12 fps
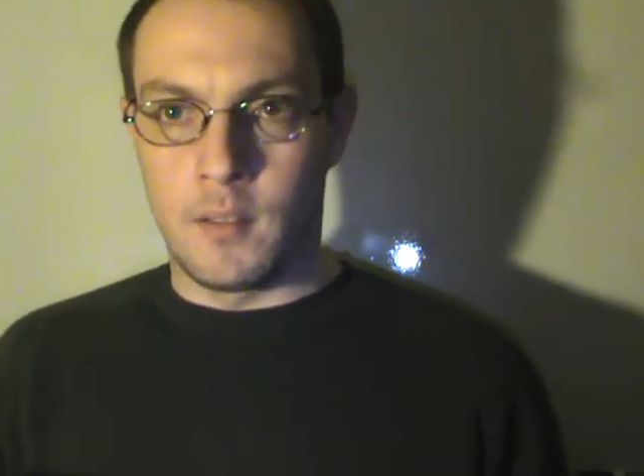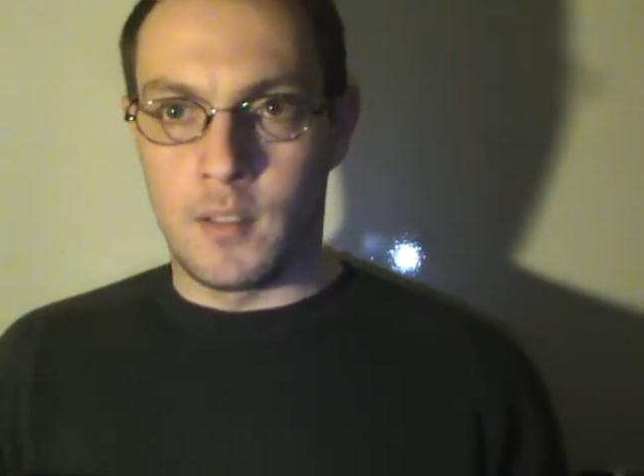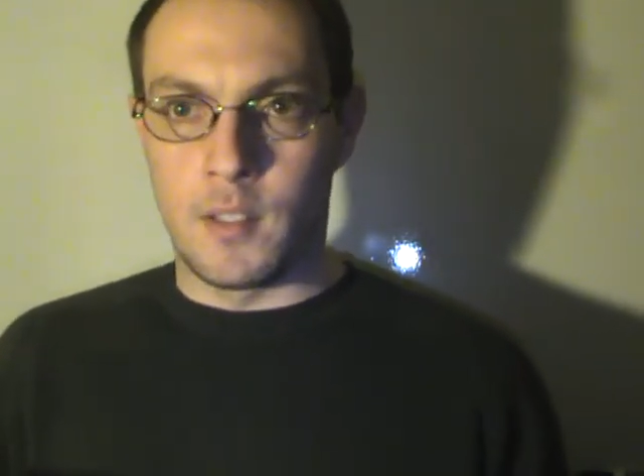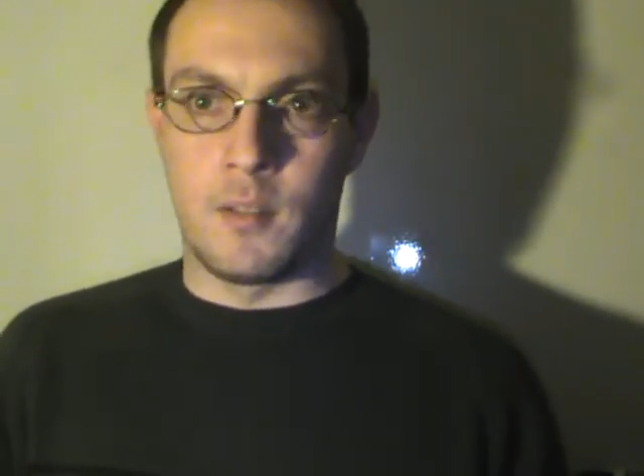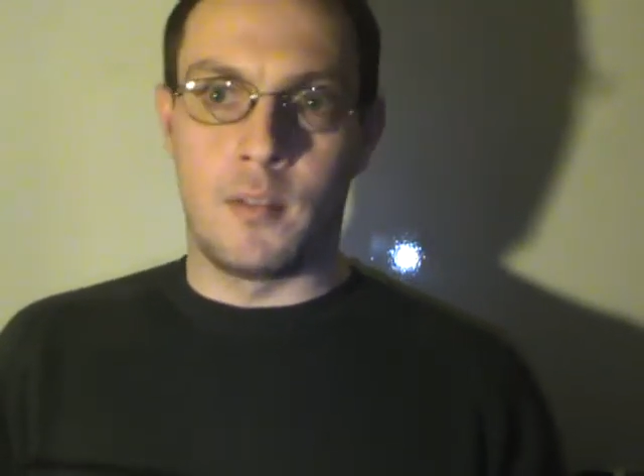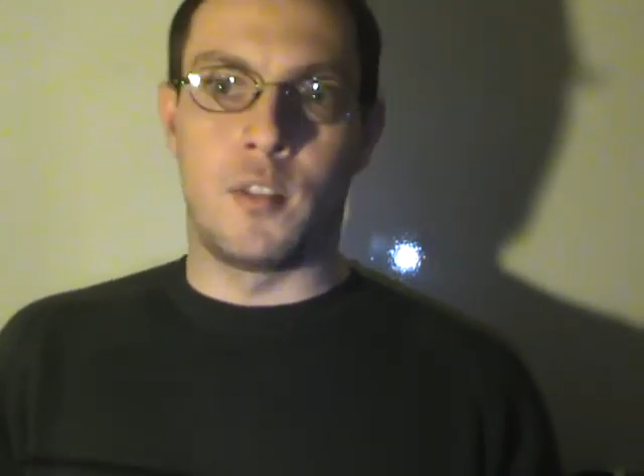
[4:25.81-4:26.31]

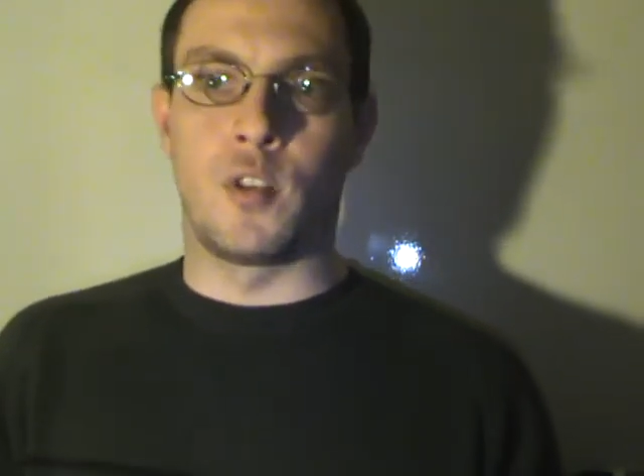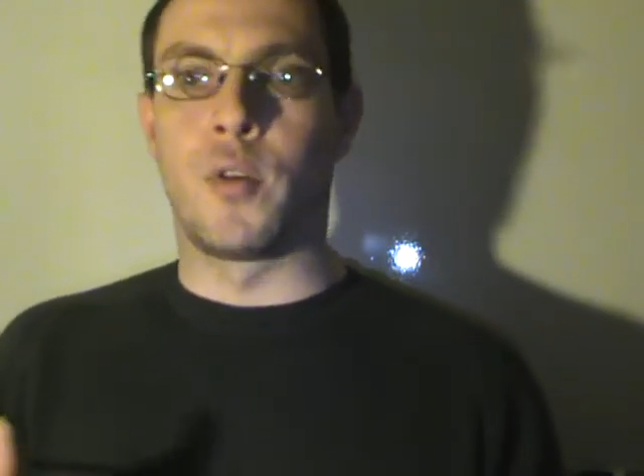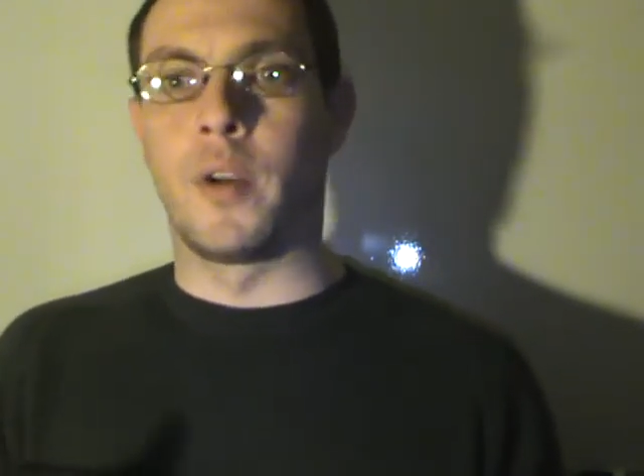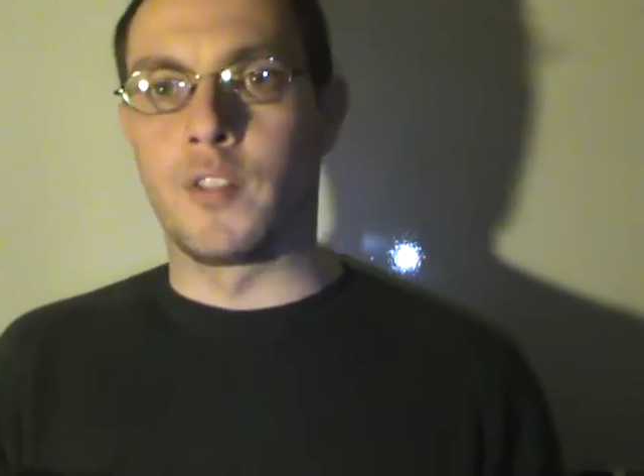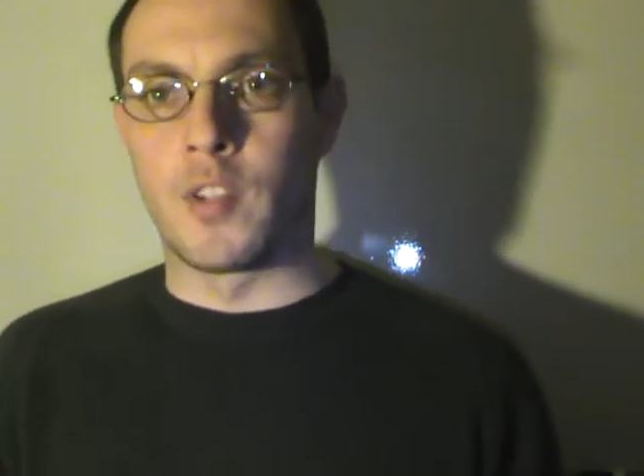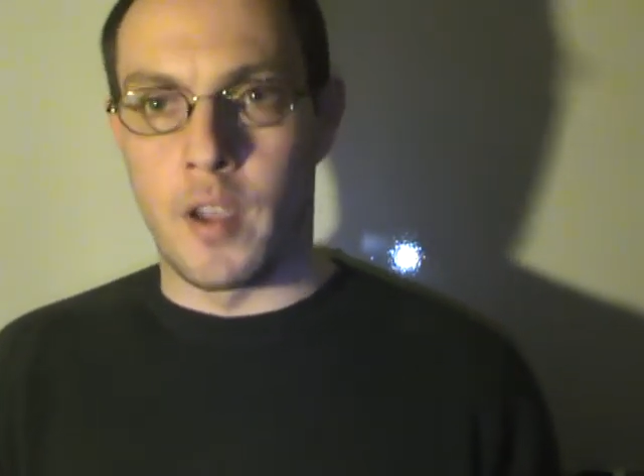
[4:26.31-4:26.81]
to
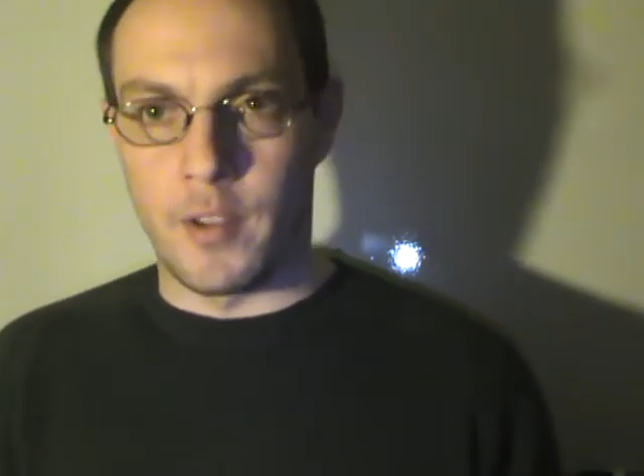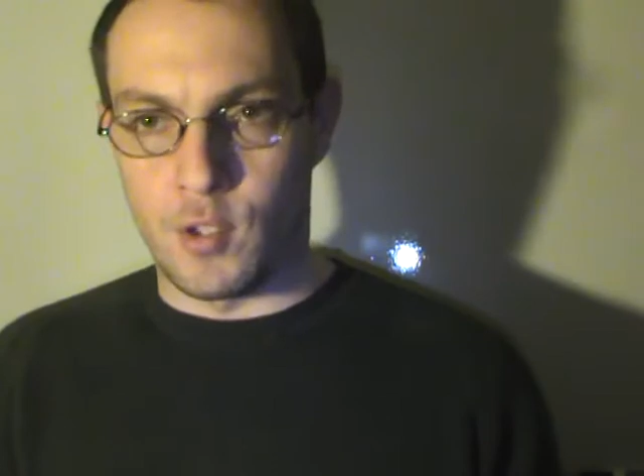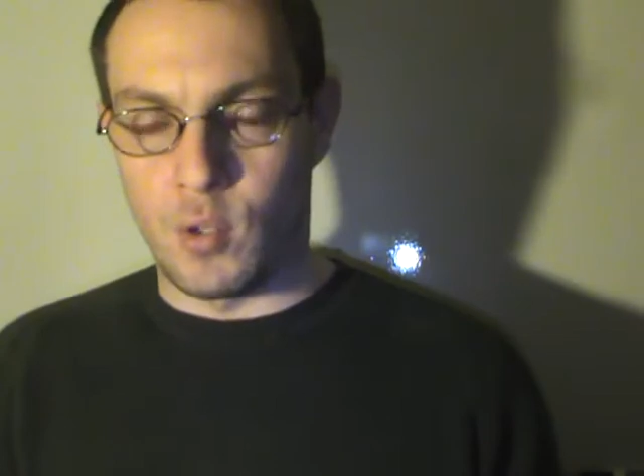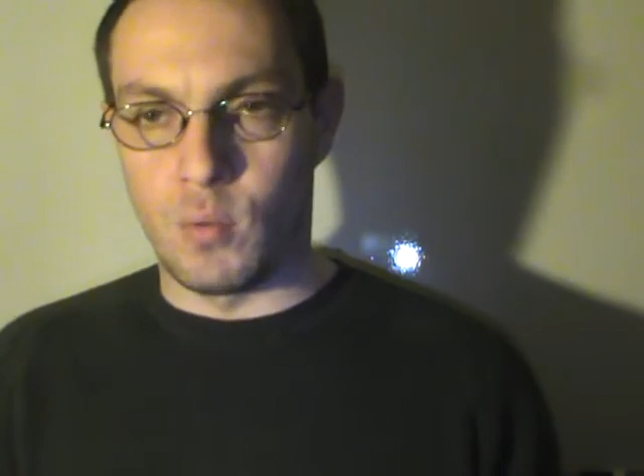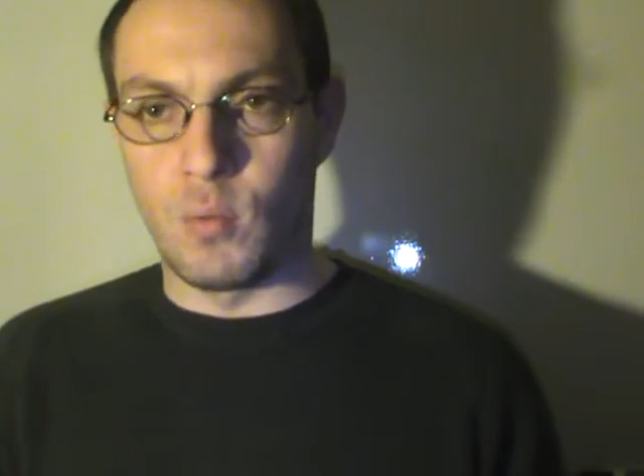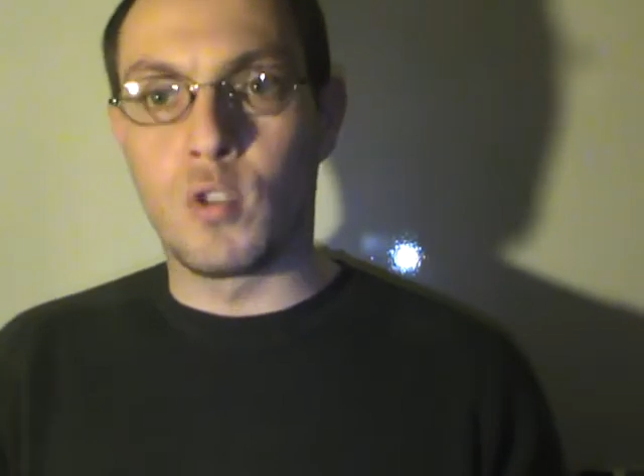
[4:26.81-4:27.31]
criticize you